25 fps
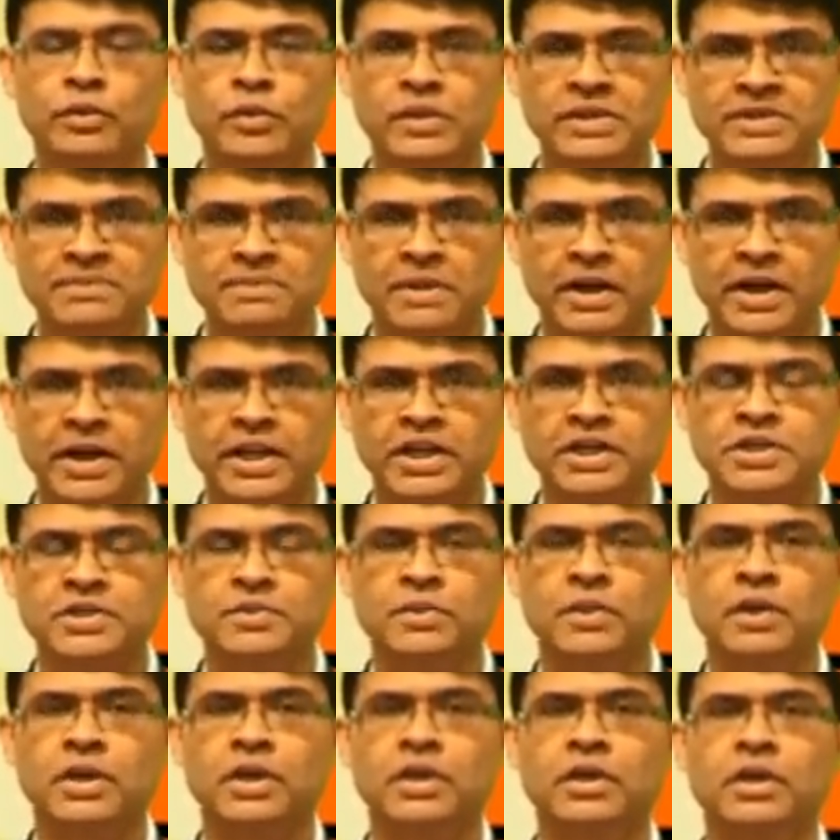US markets
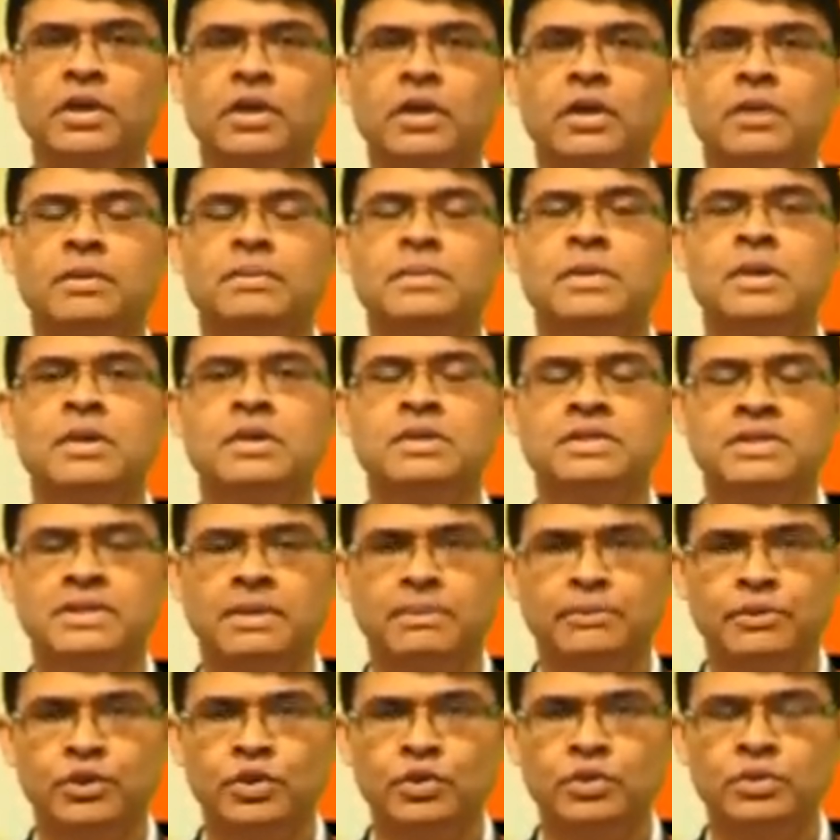were
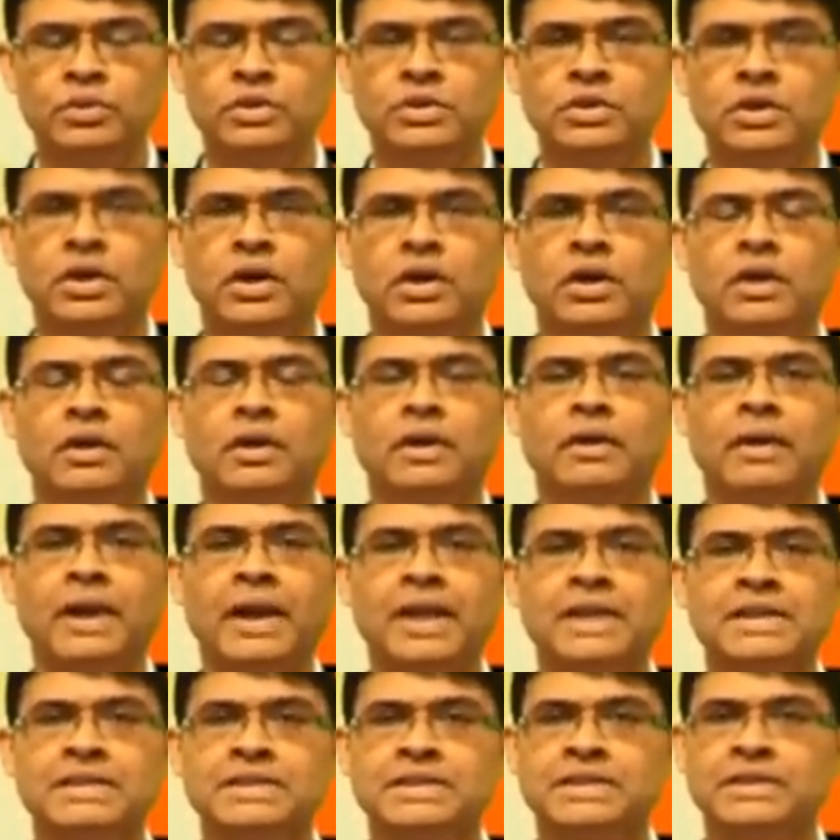subdued
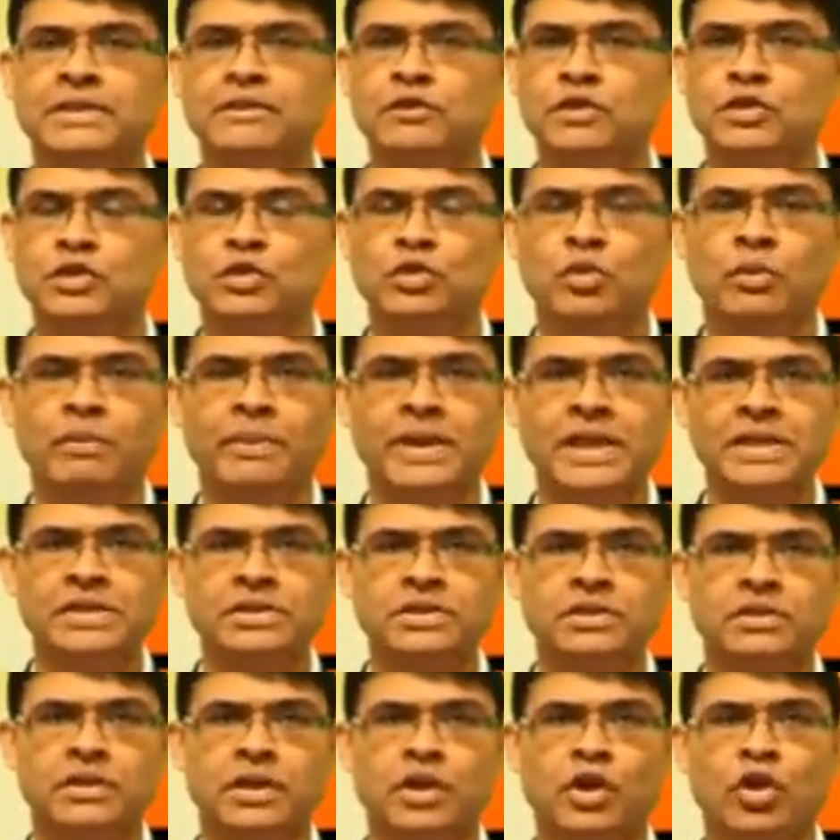as there was no
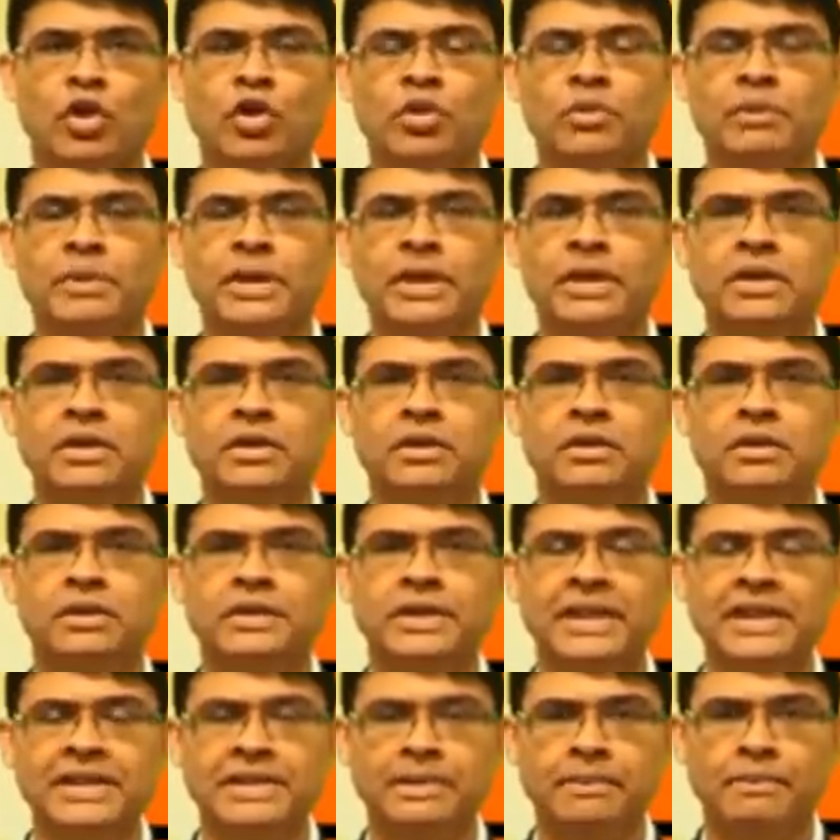major economic
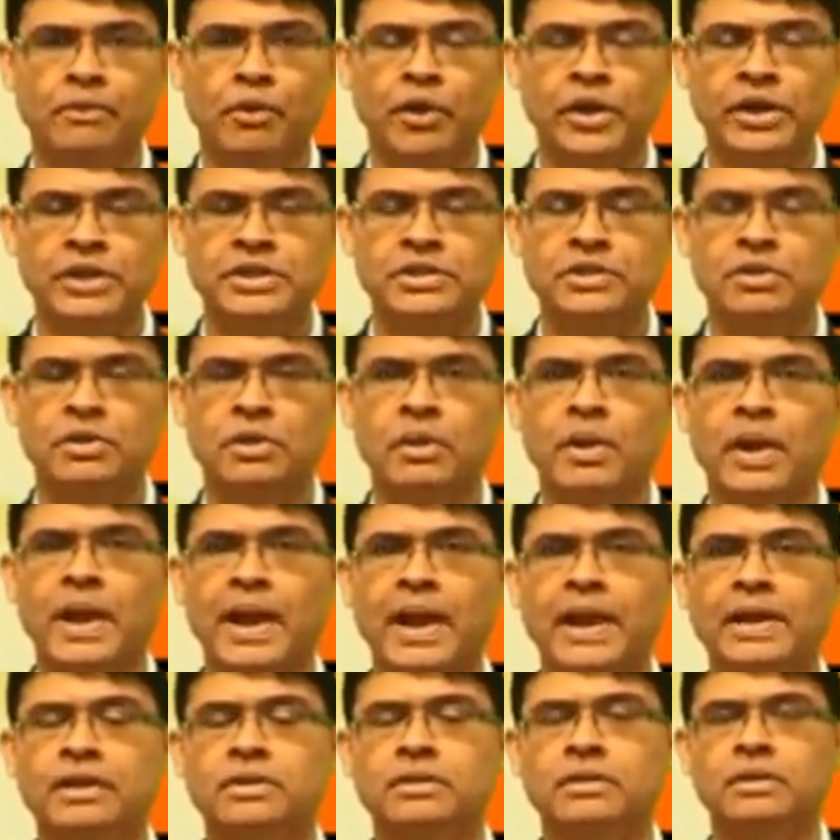data points to look
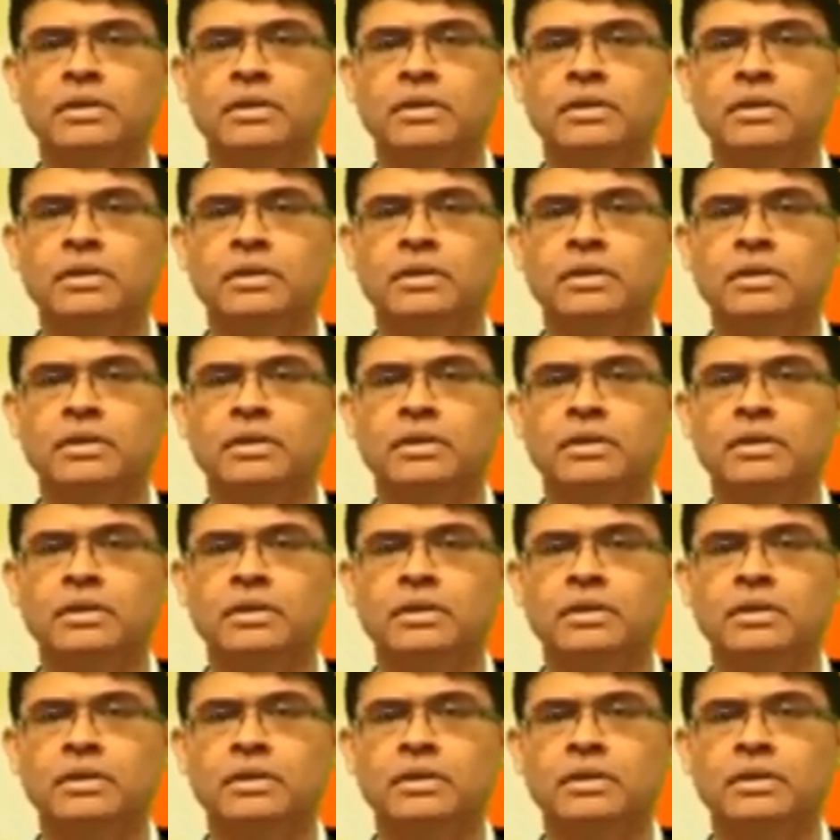at.